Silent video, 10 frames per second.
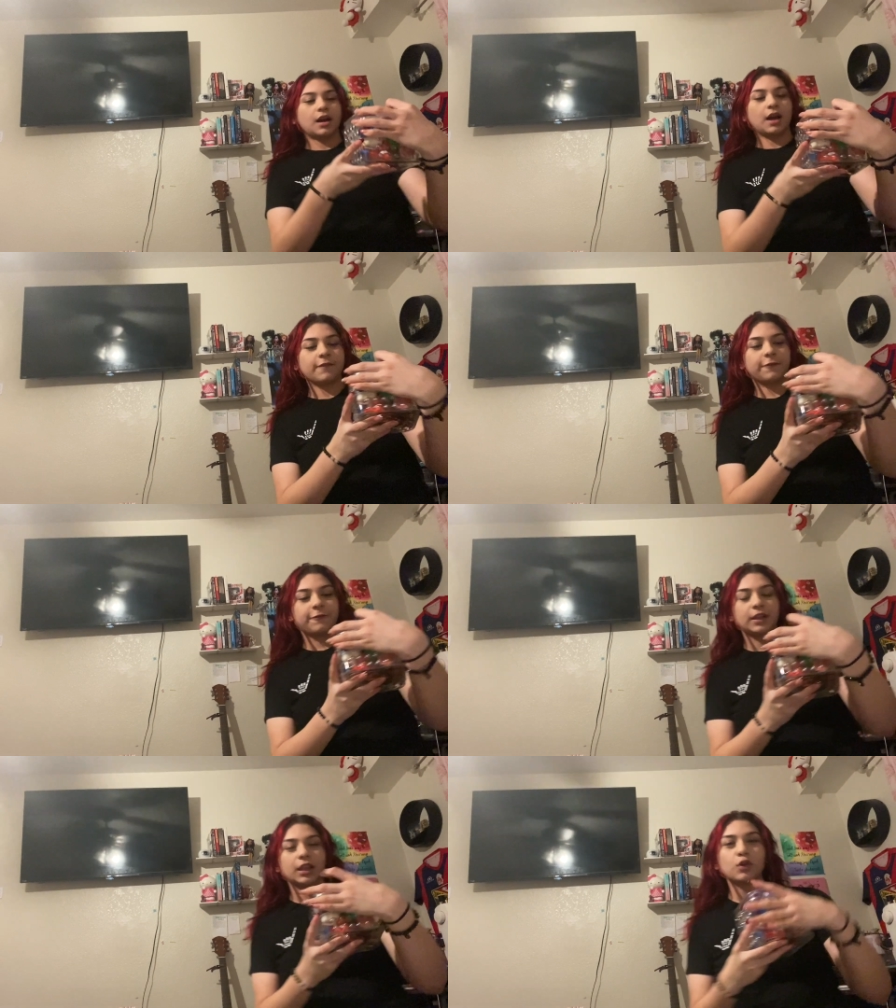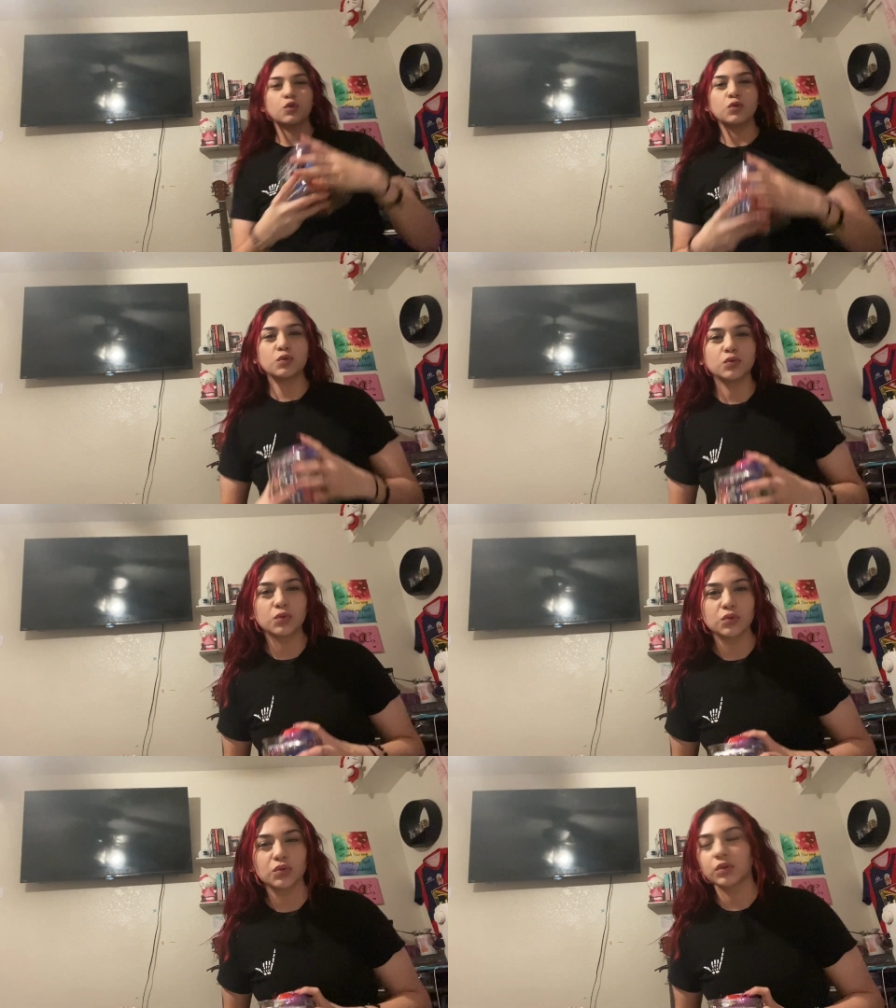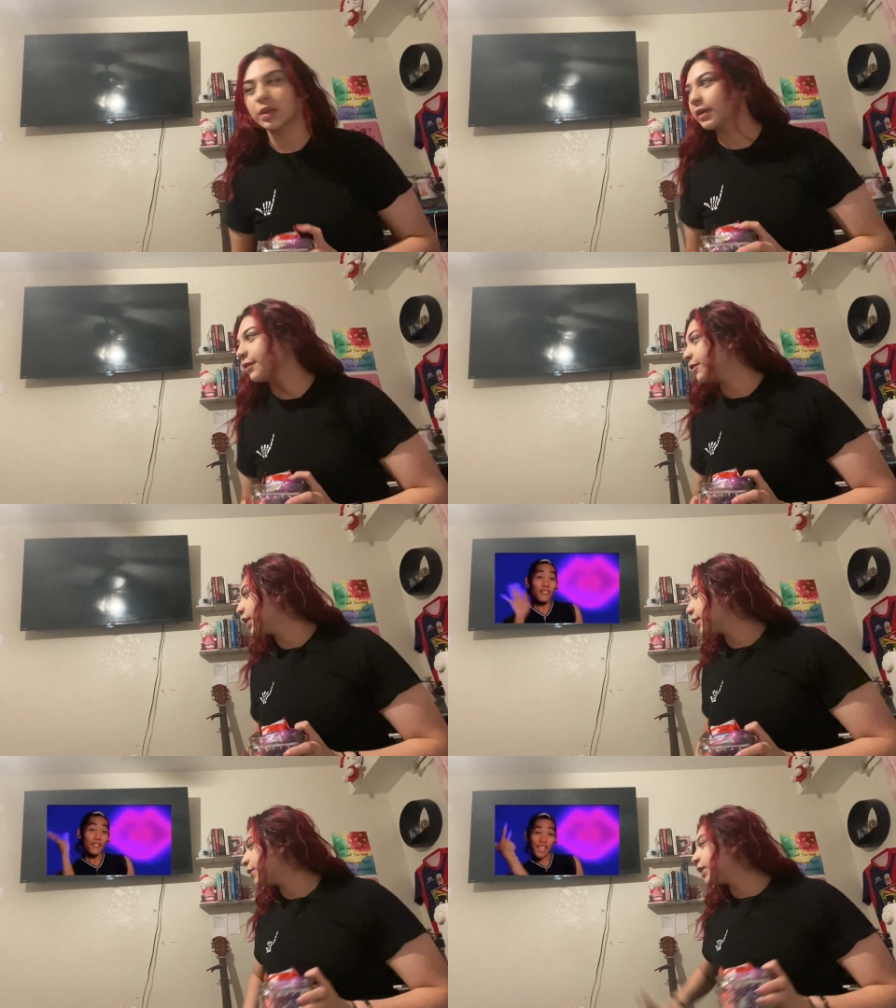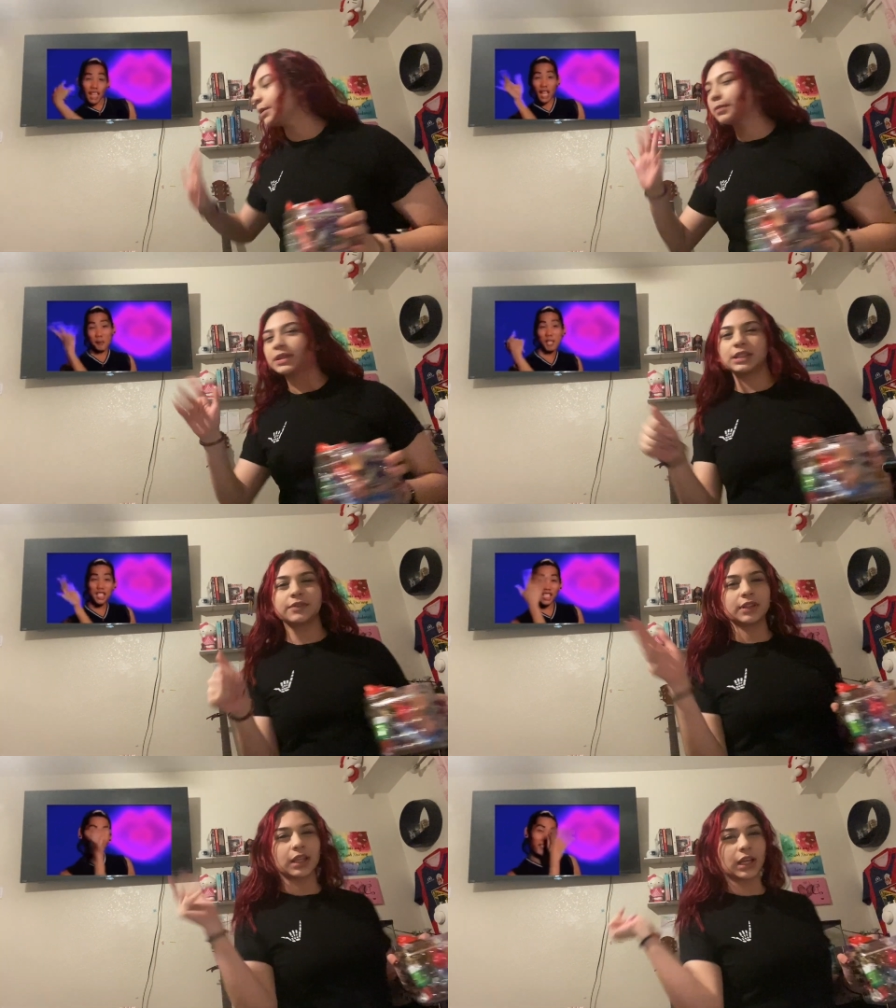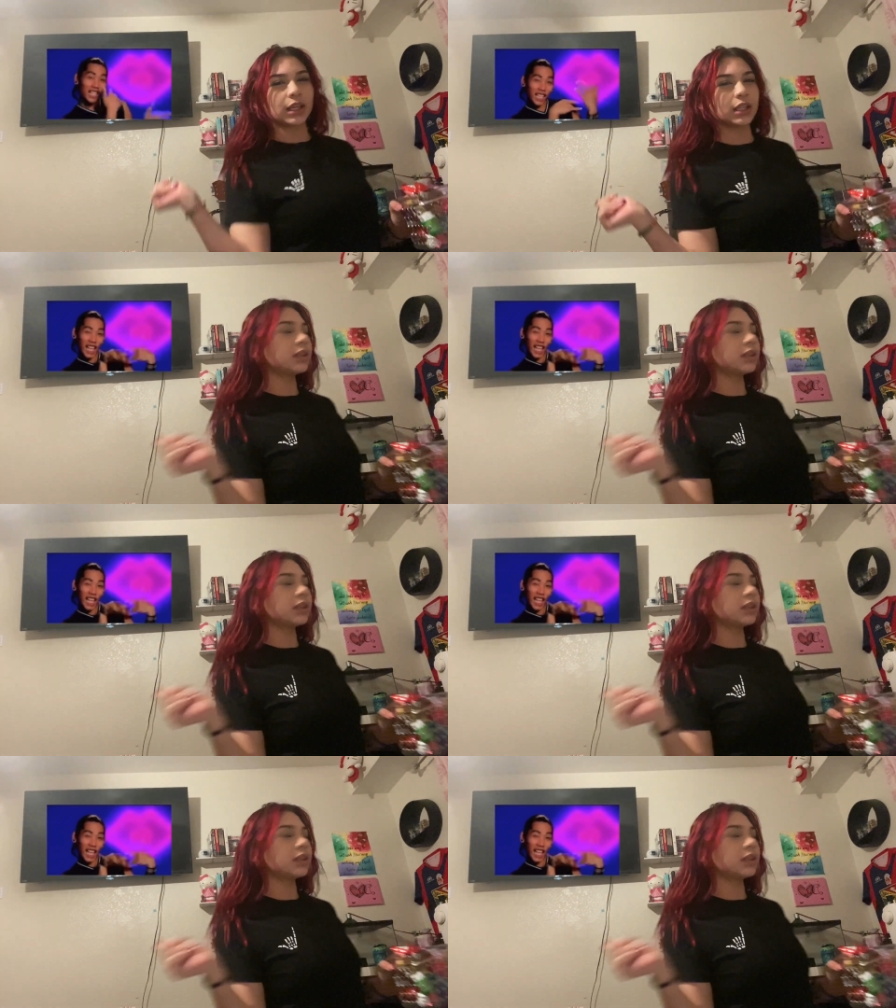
I'm feeling, ooh, what am I feeling? feeling, feeling like pussy, feeling